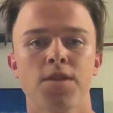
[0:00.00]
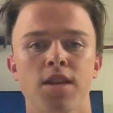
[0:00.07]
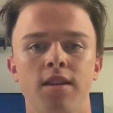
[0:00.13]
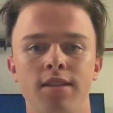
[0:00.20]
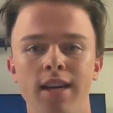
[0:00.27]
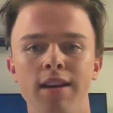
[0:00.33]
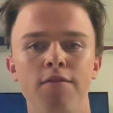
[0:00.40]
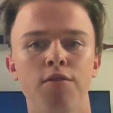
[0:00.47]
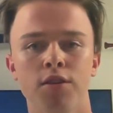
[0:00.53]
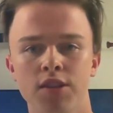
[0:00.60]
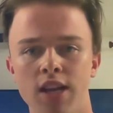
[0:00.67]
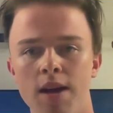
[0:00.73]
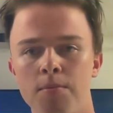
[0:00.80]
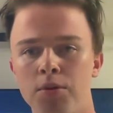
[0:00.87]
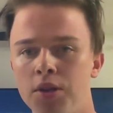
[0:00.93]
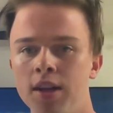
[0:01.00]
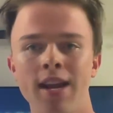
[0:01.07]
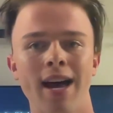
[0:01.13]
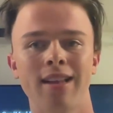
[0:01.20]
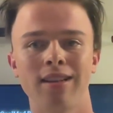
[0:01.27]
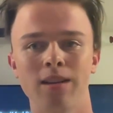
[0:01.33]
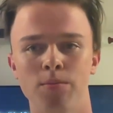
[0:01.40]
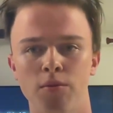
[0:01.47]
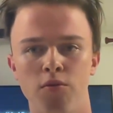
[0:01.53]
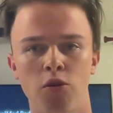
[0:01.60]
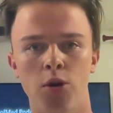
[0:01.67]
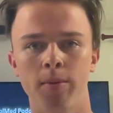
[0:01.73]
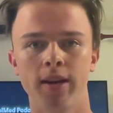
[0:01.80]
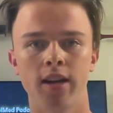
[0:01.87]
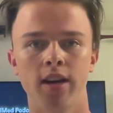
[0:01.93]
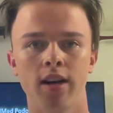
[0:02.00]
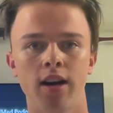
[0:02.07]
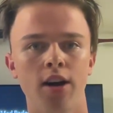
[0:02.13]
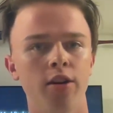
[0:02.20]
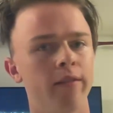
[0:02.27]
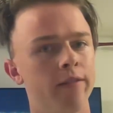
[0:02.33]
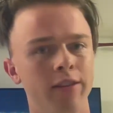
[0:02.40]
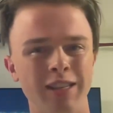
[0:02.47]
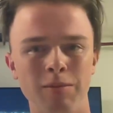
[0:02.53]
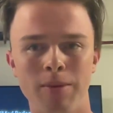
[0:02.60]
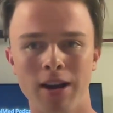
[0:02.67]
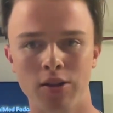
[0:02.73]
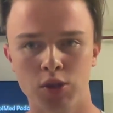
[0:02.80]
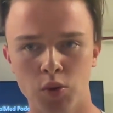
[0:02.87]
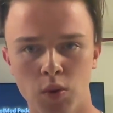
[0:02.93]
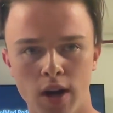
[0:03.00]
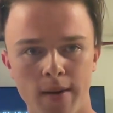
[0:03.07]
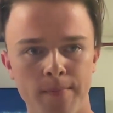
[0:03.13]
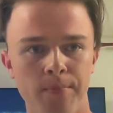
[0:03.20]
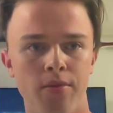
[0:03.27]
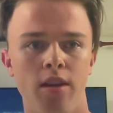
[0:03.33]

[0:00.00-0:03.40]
Take, for example, an athlete performing a 150-pound squat.